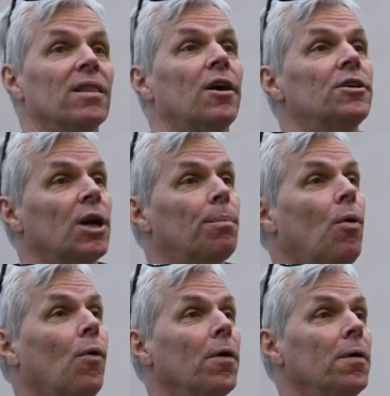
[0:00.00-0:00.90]
and large are
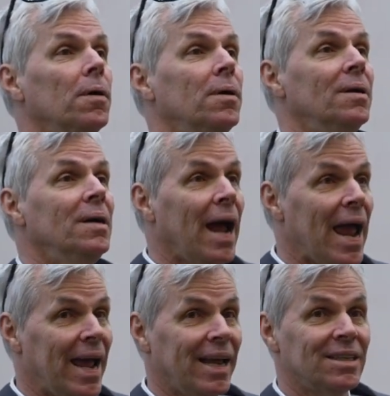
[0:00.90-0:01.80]
poor,
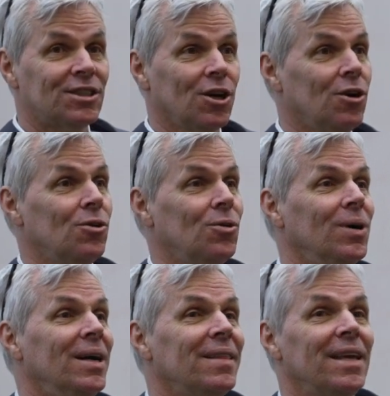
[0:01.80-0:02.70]
and so